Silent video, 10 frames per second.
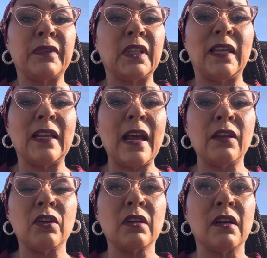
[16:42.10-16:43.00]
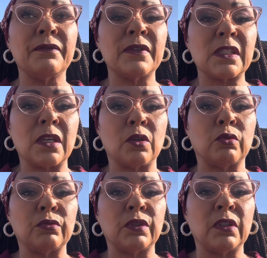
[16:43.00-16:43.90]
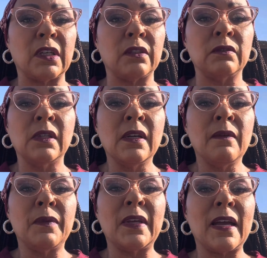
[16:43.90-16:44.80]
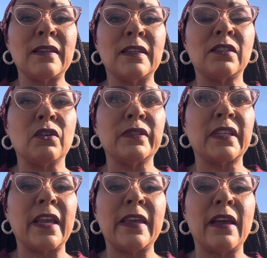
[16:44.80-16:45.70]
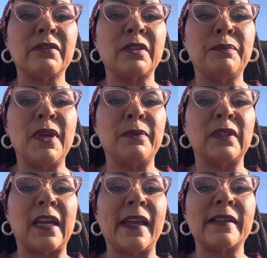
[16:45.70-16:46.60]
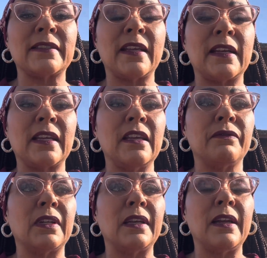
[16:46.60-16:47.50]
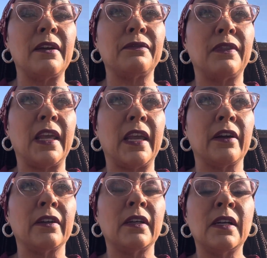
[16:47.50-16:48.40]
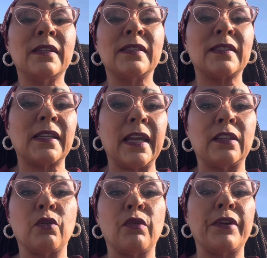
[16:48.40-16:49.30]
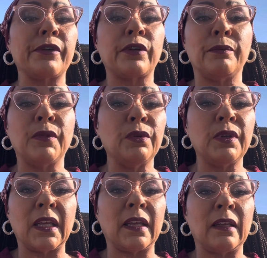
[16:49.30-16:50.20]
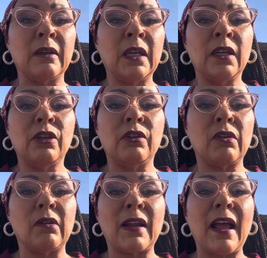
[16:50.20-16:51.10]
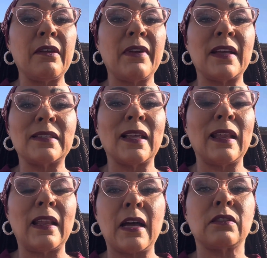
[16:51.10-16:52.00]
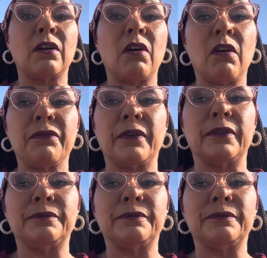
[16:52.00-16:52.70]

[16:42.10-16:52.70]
get out of your comfort zone. It's so sad you have some people that has not even left their state or their community. Life has a lot to offer.